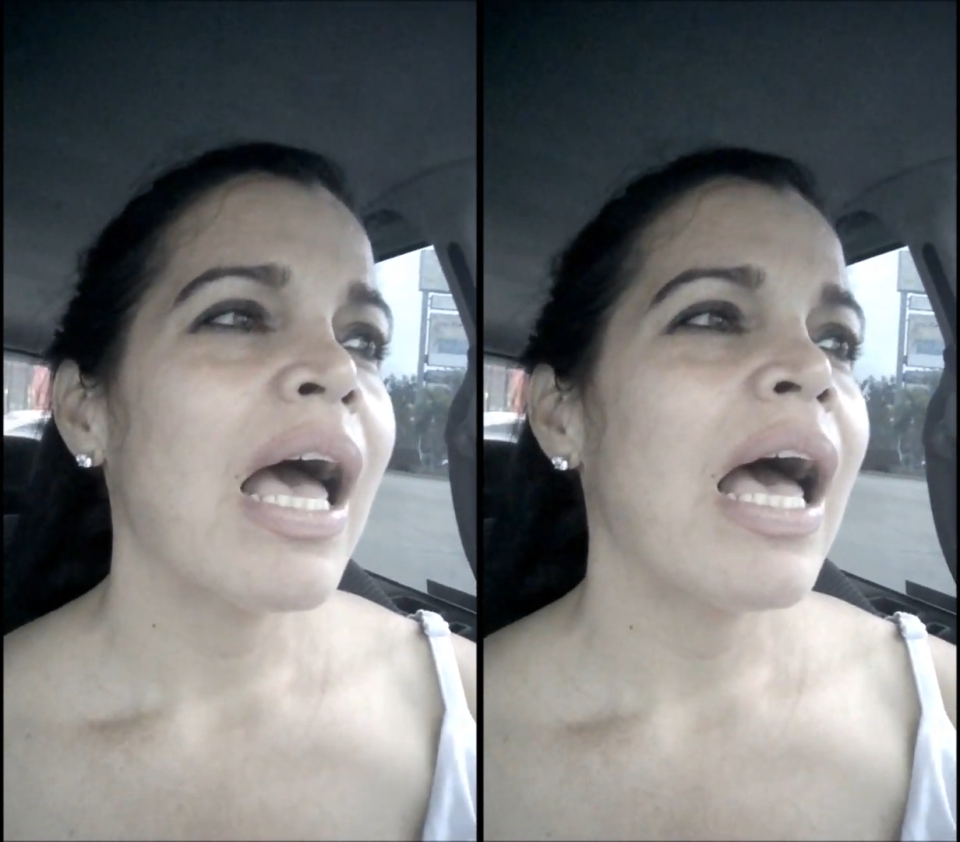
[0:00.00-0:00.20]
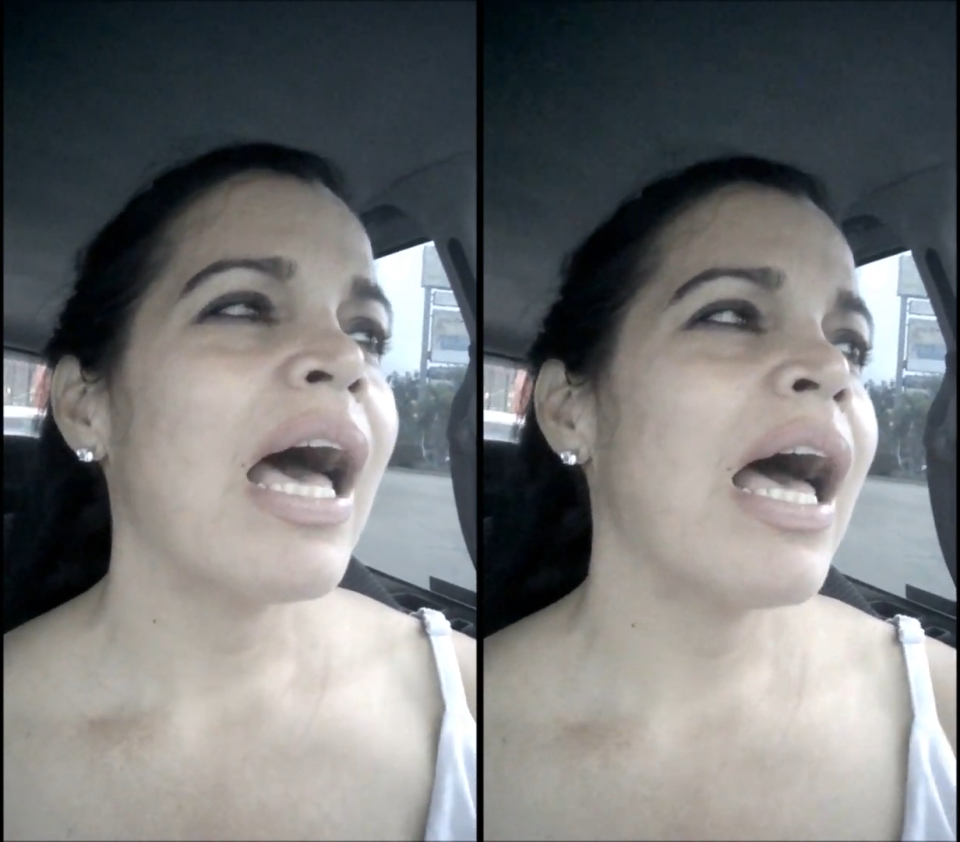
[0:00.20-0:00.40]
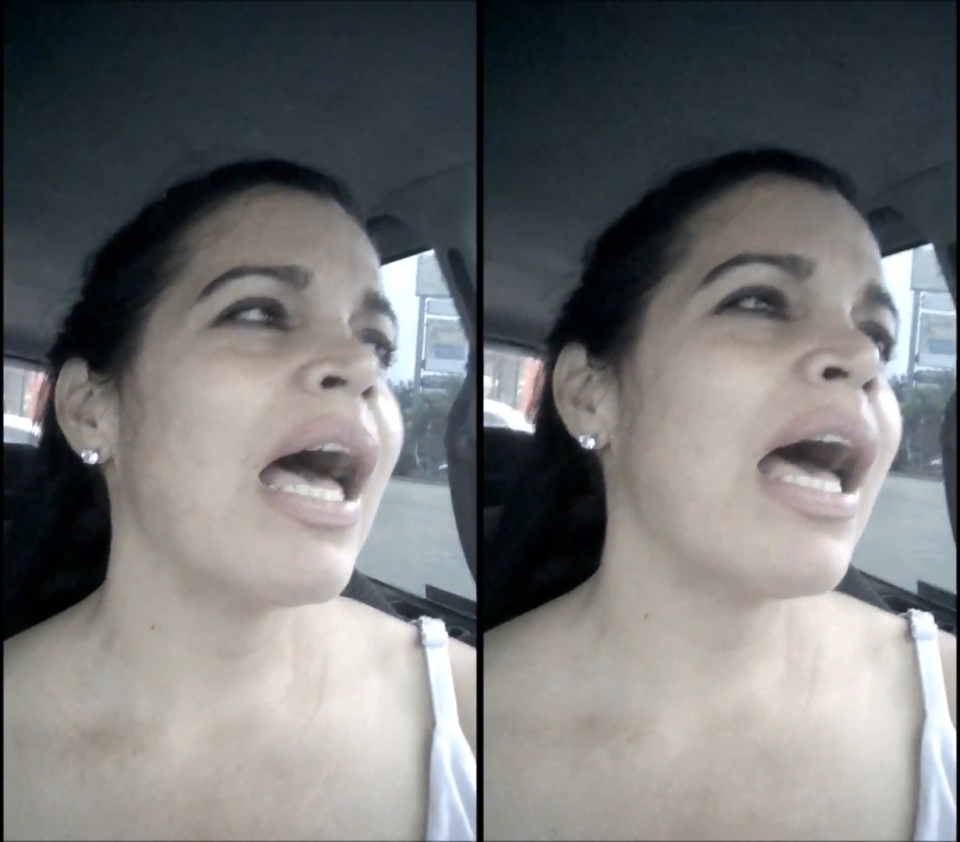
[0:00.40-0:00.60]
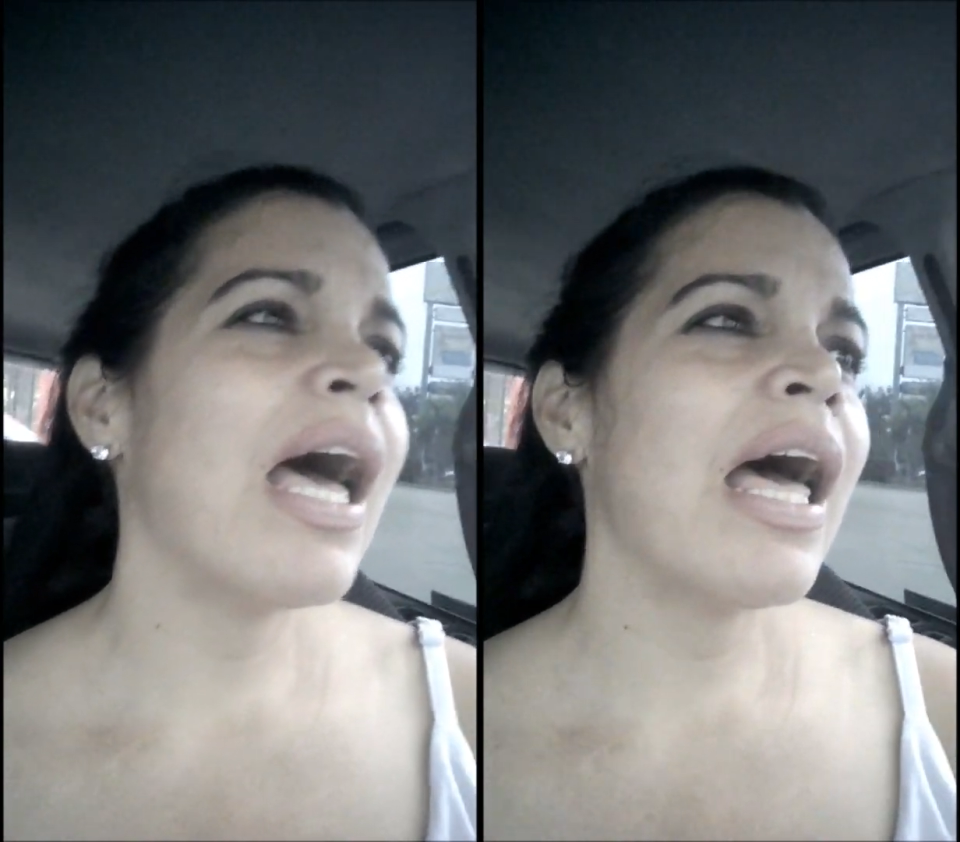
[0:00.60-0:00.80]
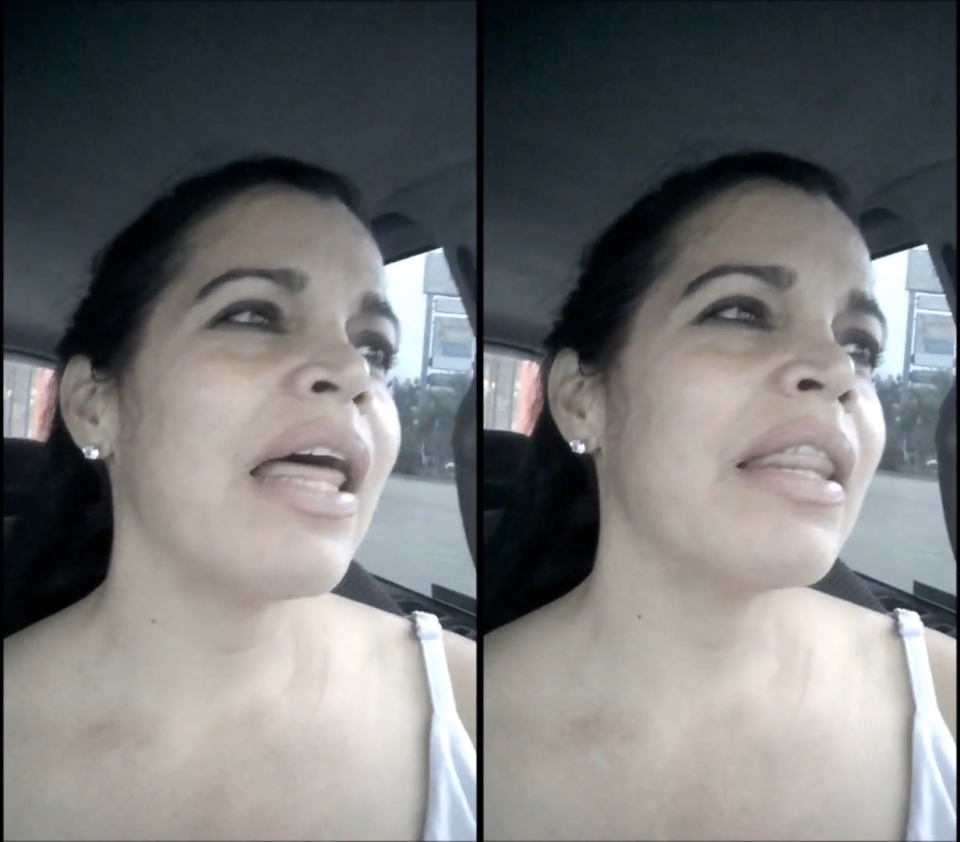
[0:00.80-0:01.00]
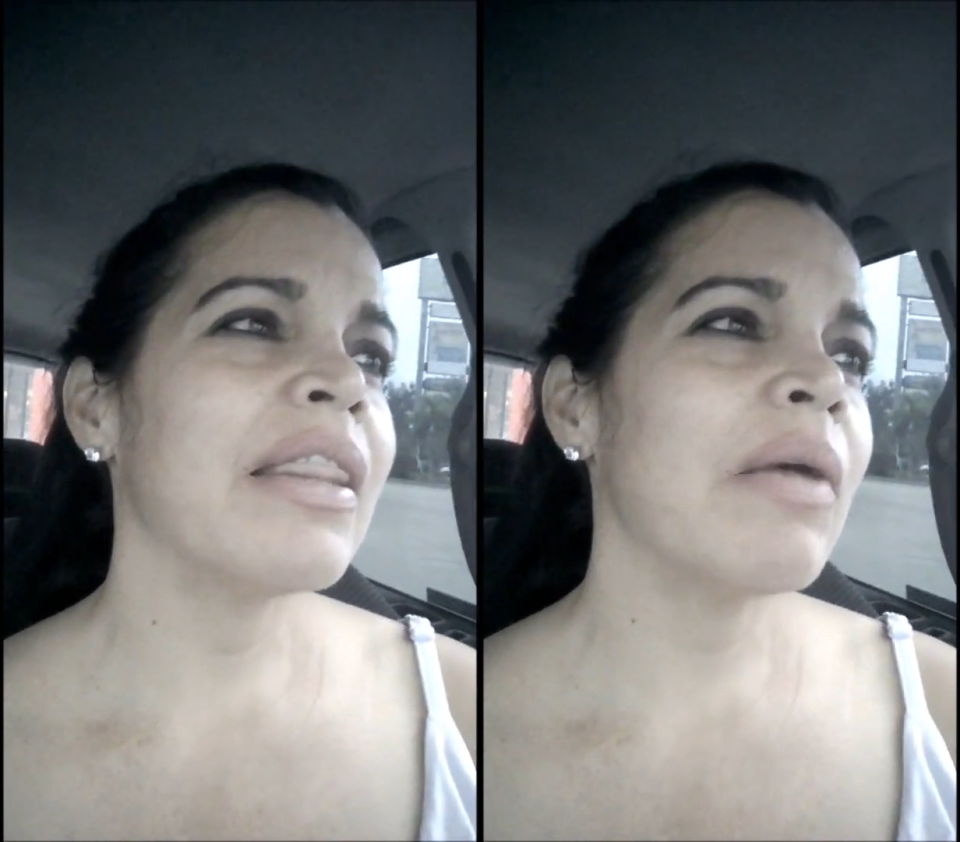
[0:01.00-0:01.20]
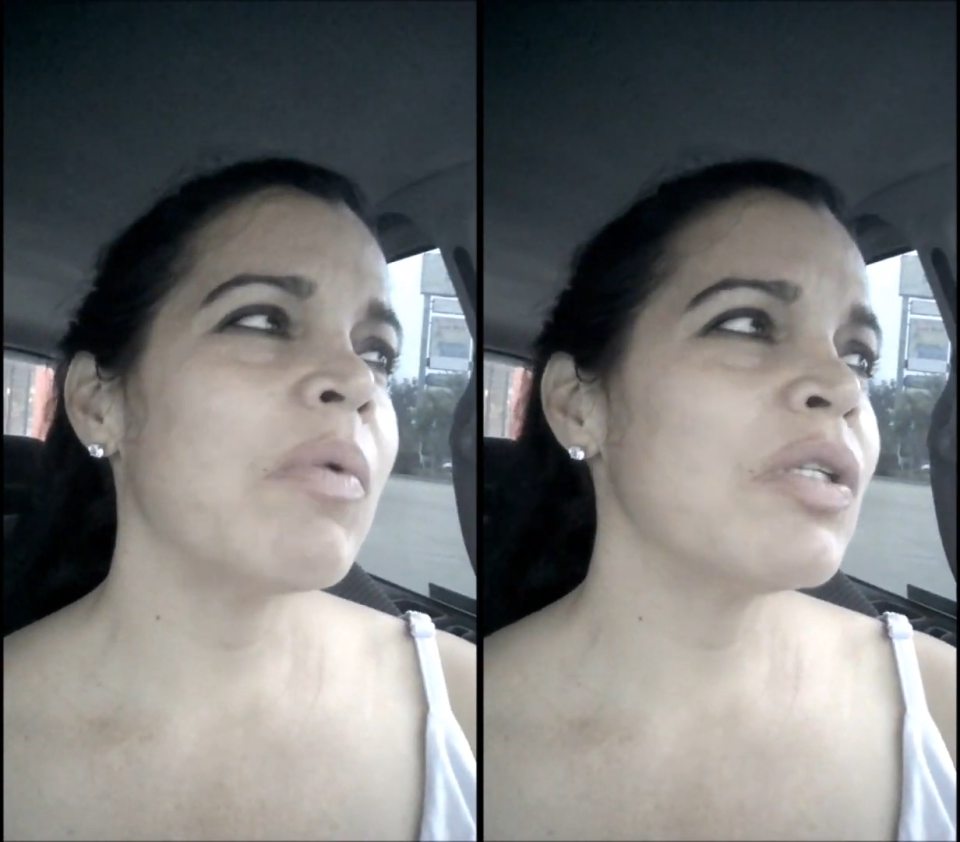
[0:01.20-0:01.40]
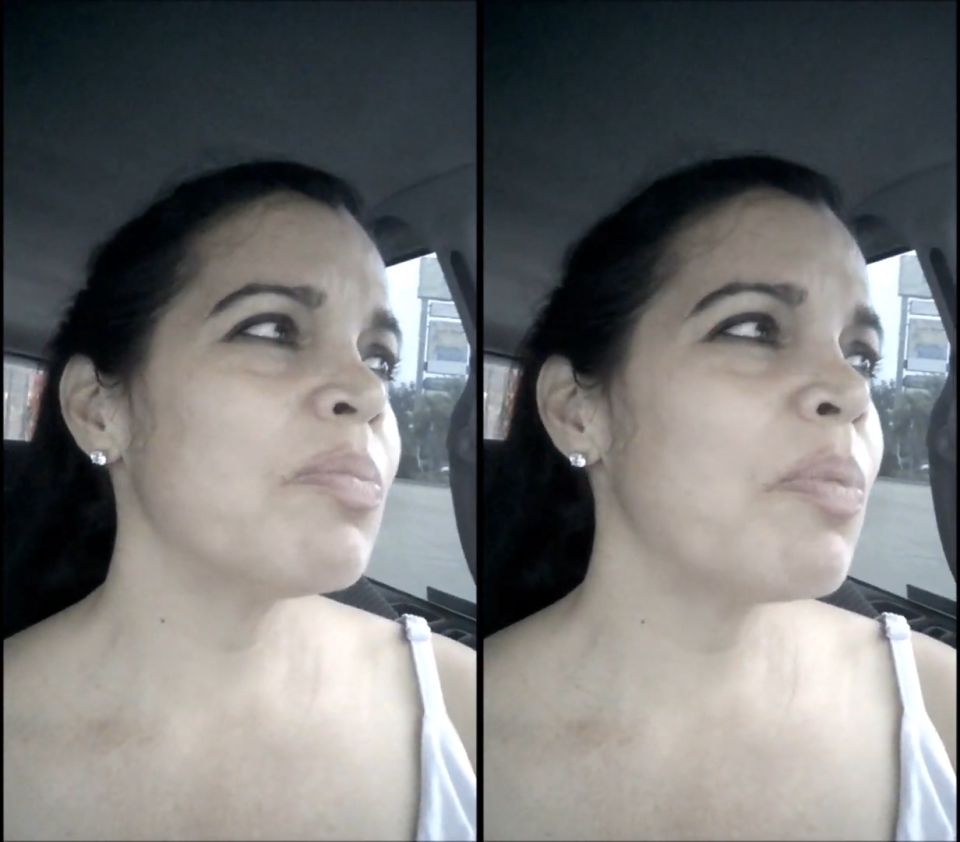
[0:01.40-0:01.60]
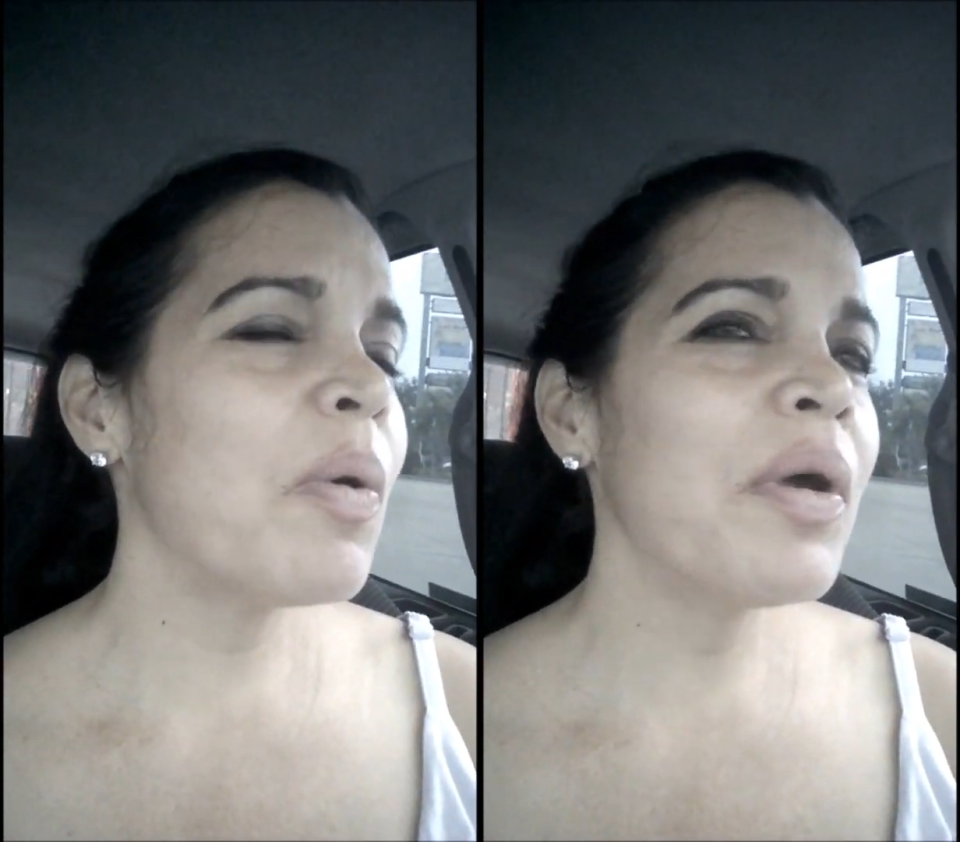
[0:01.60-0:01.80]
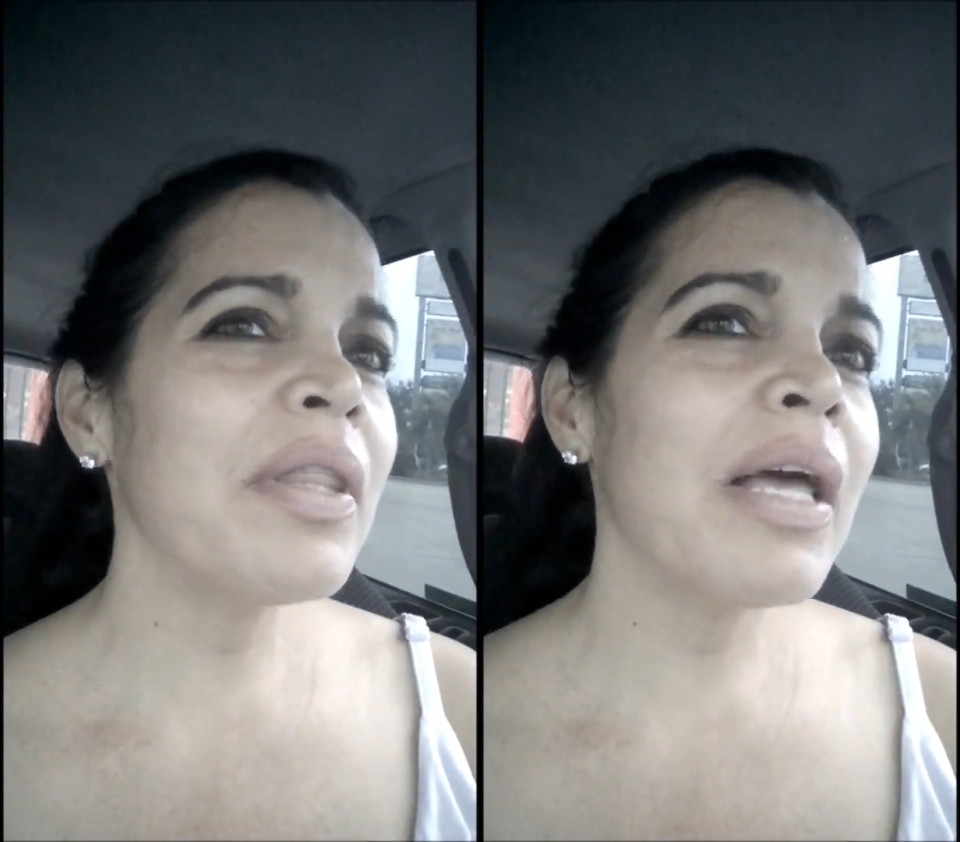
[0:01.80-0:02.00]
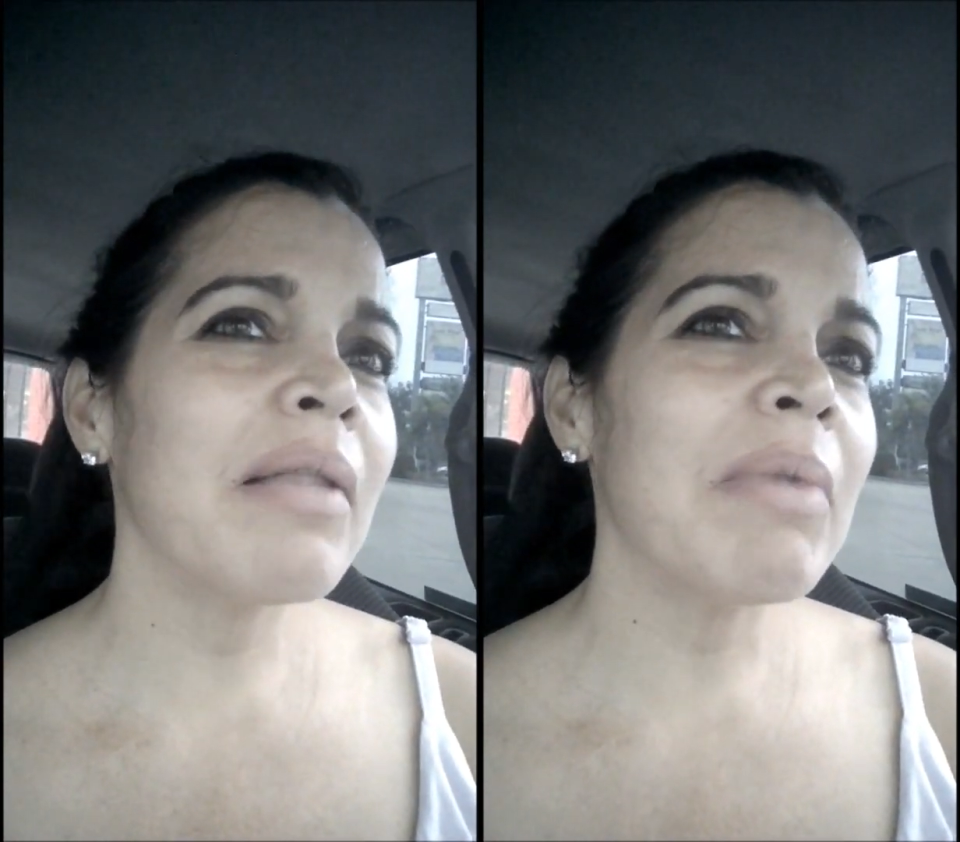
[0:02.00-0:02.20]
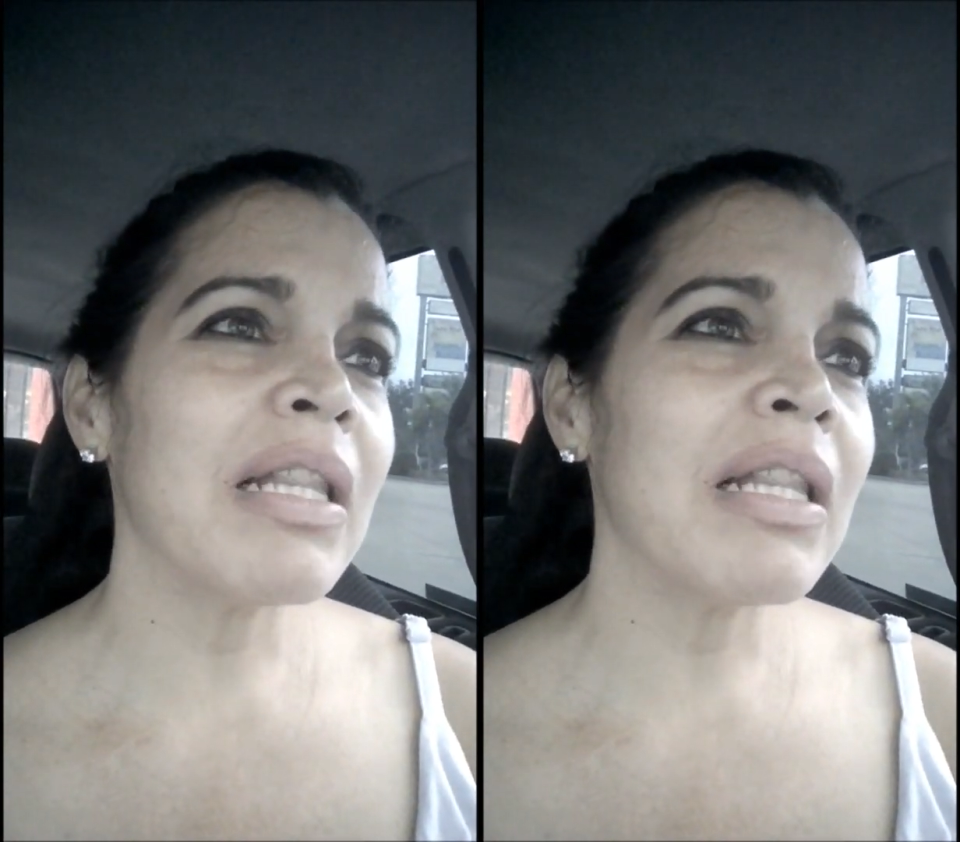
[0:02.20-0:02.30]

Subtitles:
And there was a point that my